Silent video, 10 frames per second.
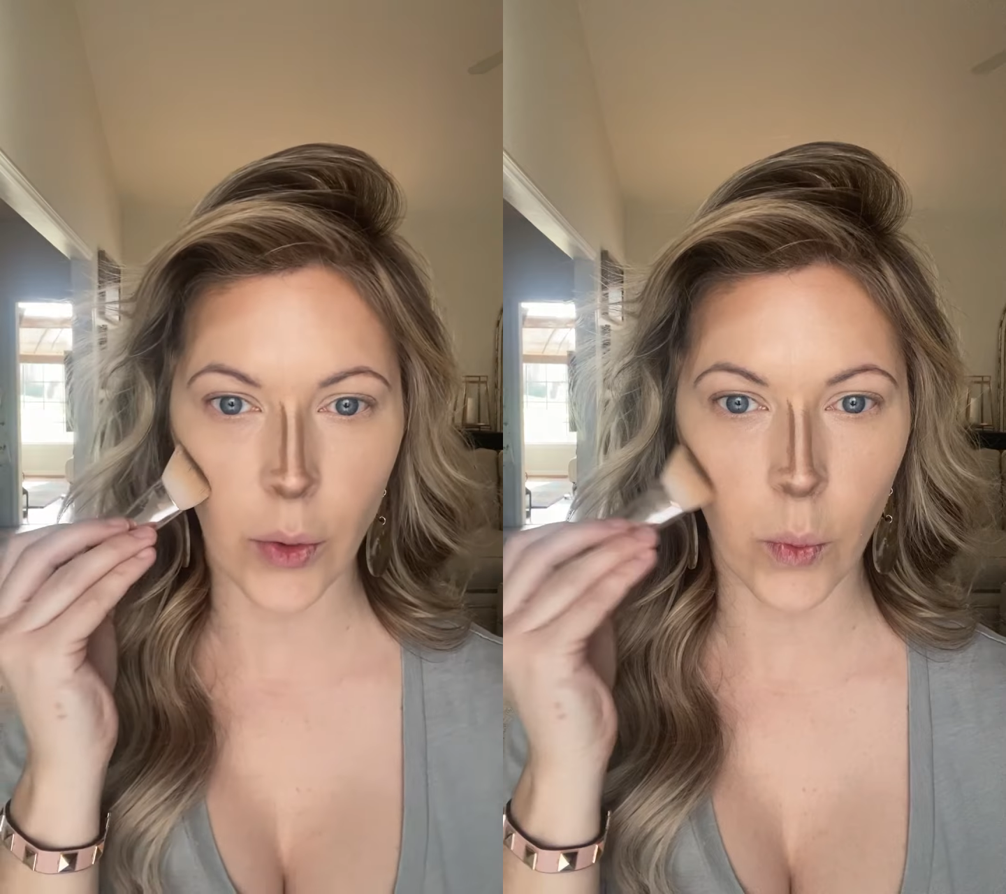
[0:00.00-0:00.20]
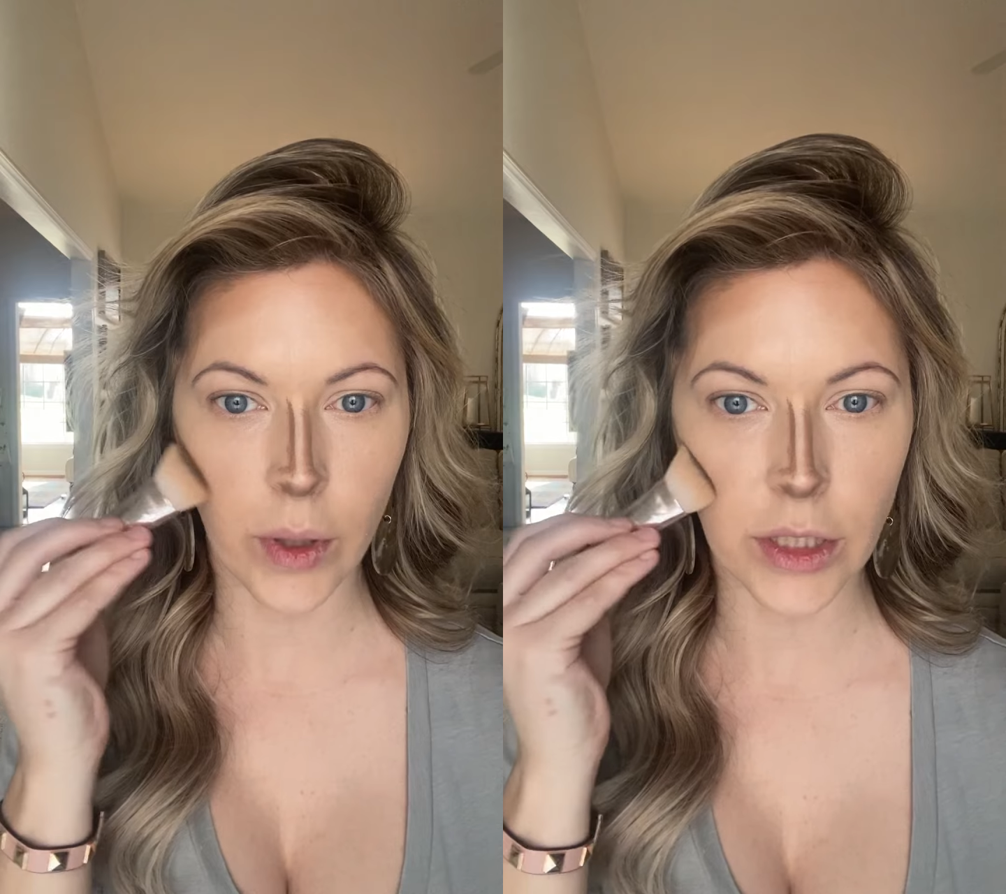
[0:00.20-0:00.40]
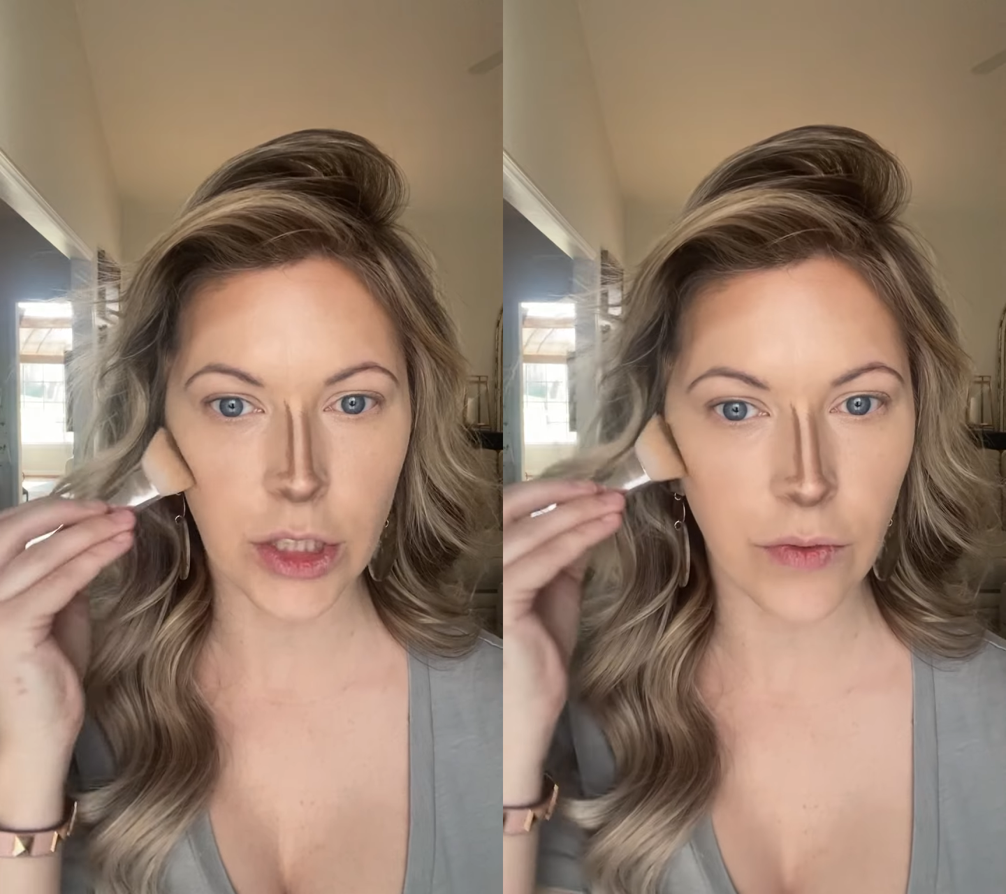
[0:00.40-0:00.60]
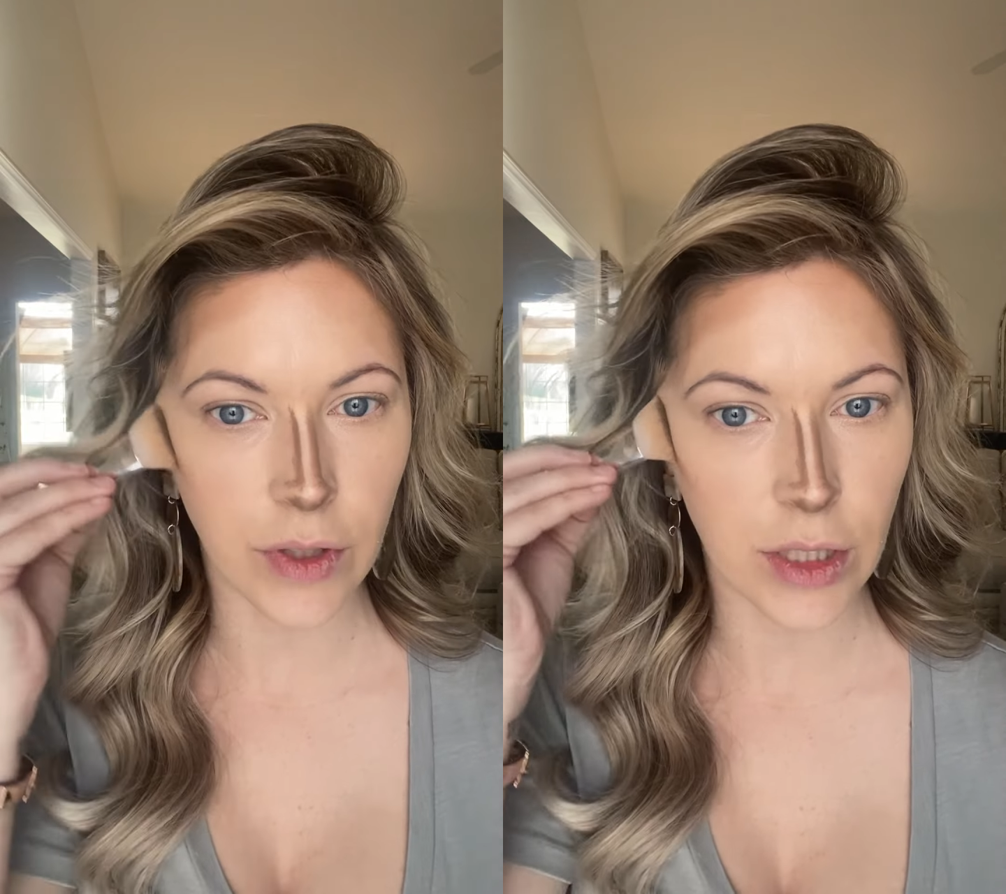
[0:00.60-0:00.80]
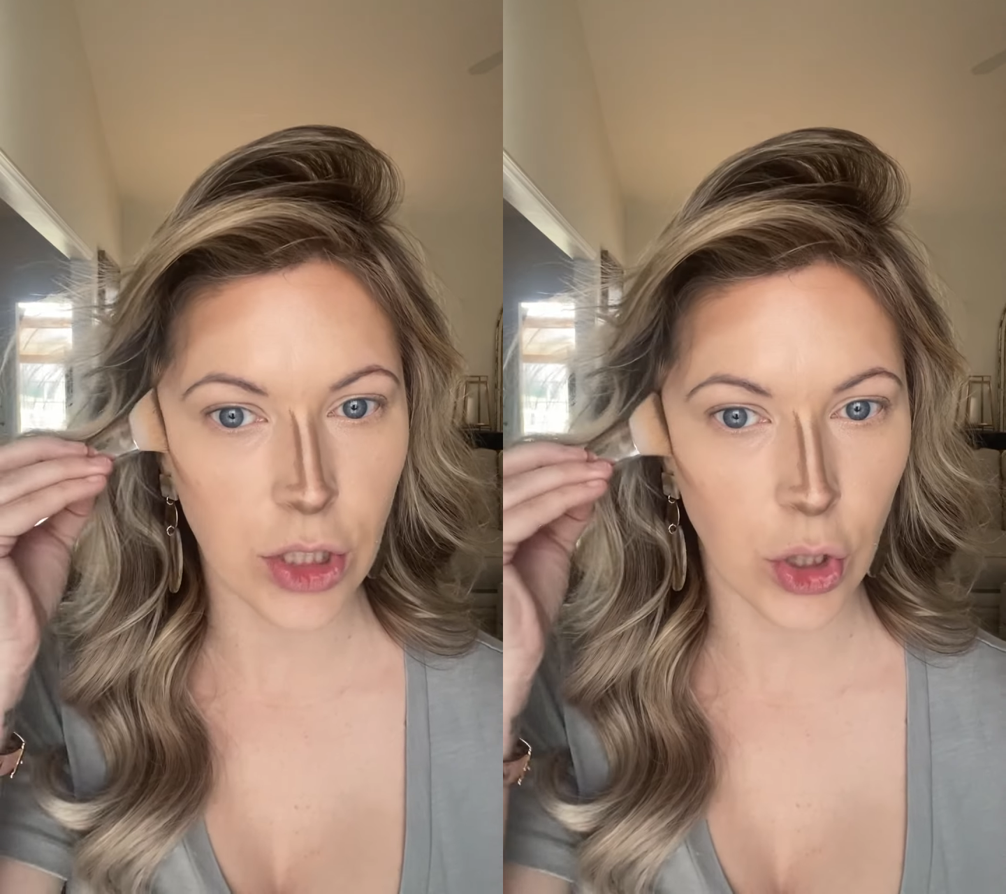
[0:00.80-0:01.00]
which
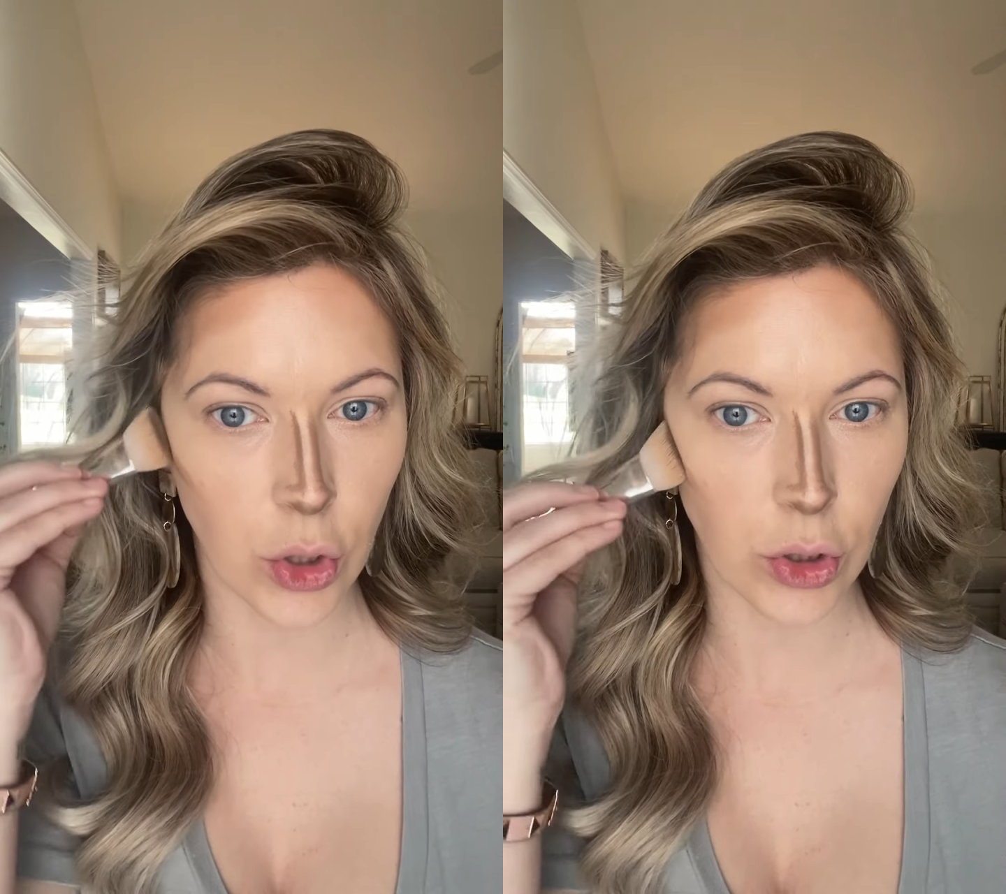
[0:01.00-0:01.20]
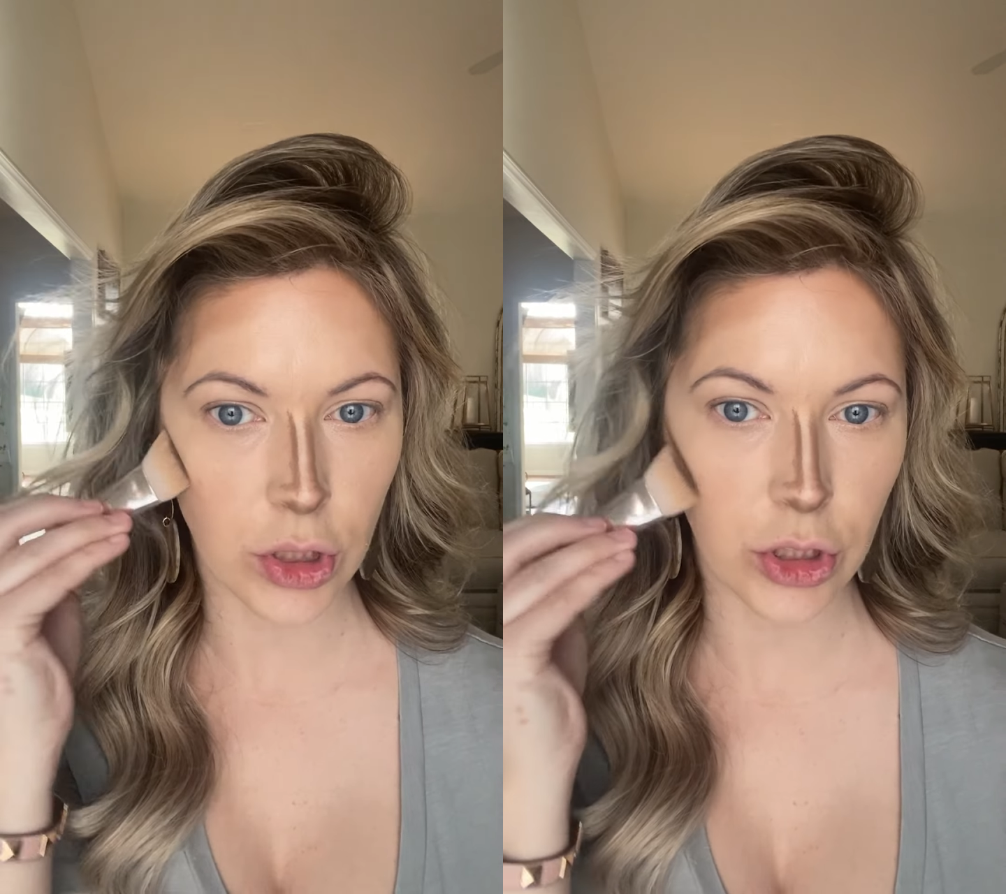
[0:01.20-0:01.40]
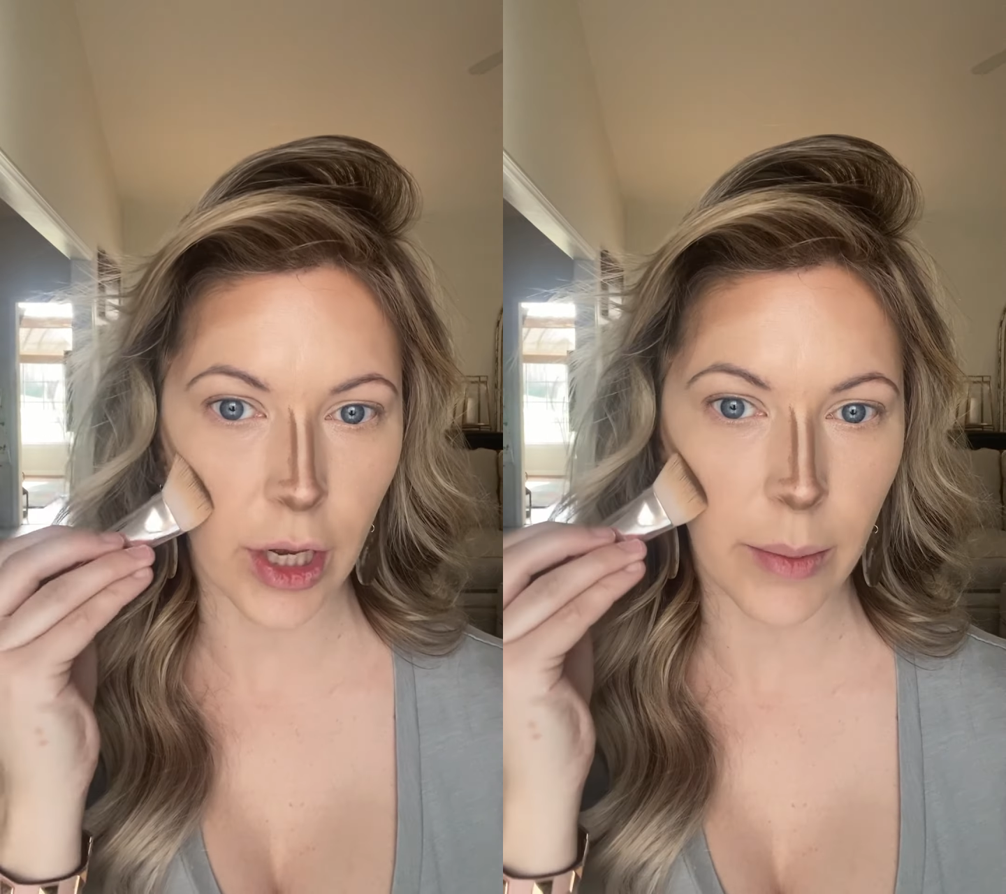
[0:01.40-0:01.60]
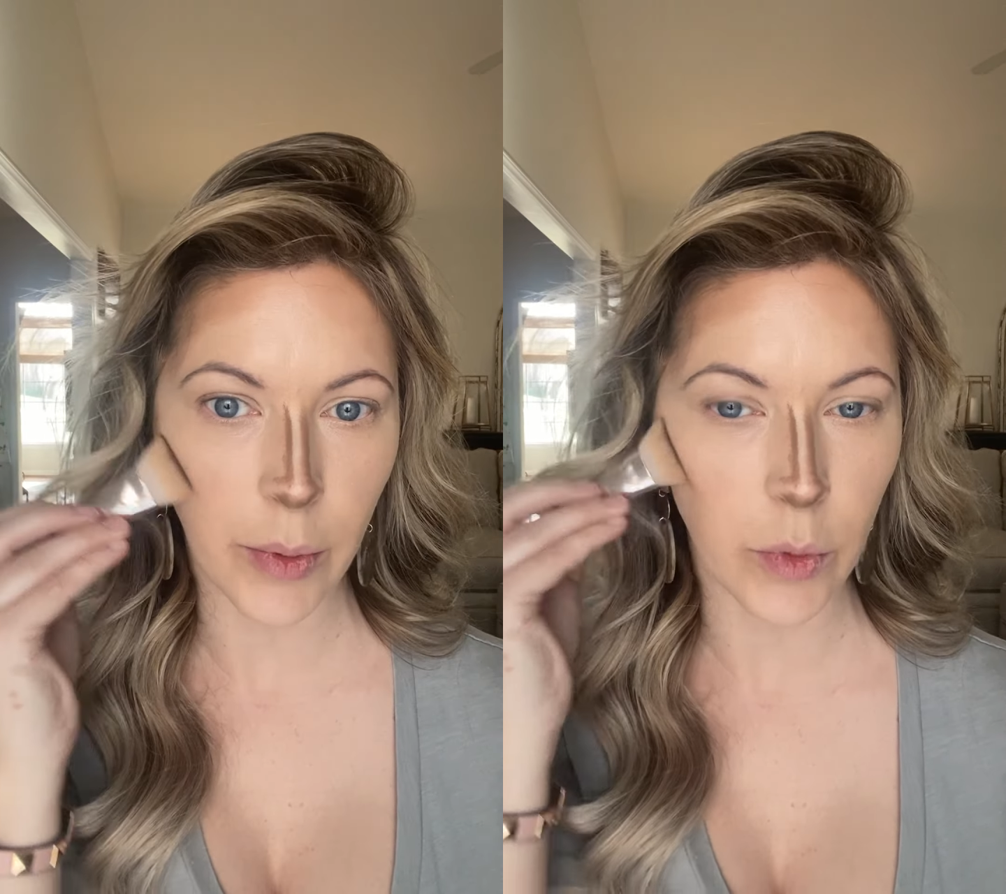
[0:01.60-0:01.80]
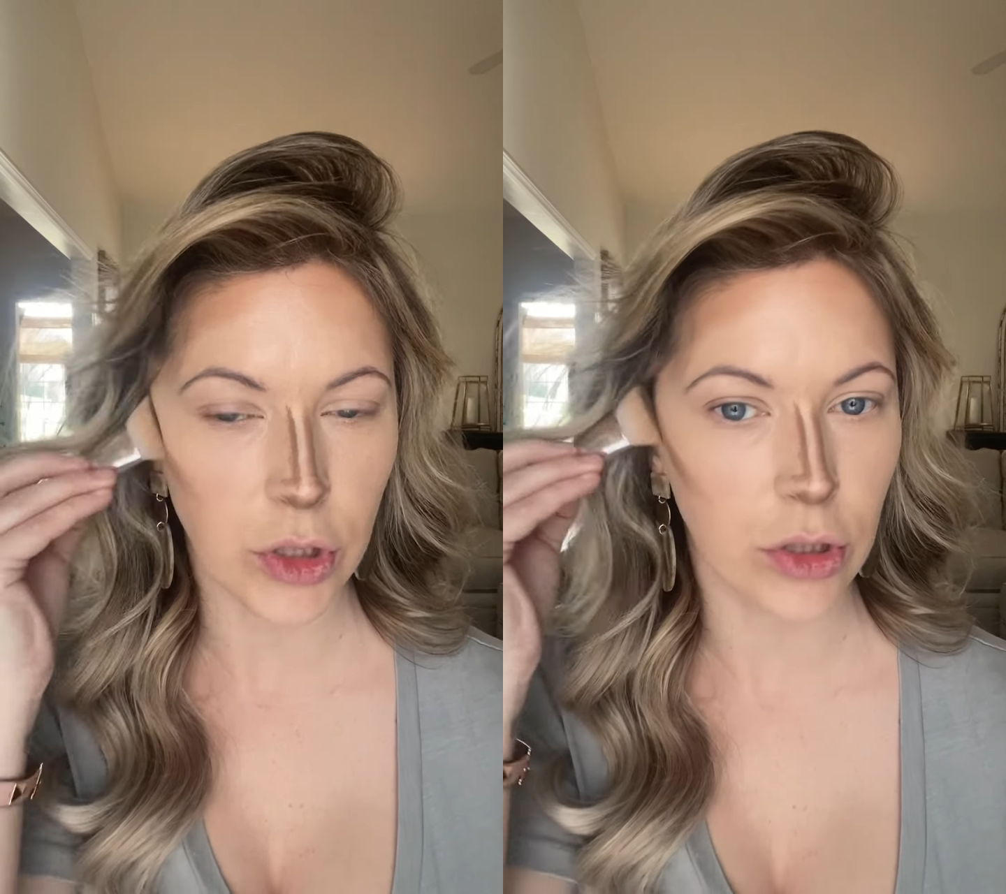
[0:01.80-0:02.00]
fits your shape and what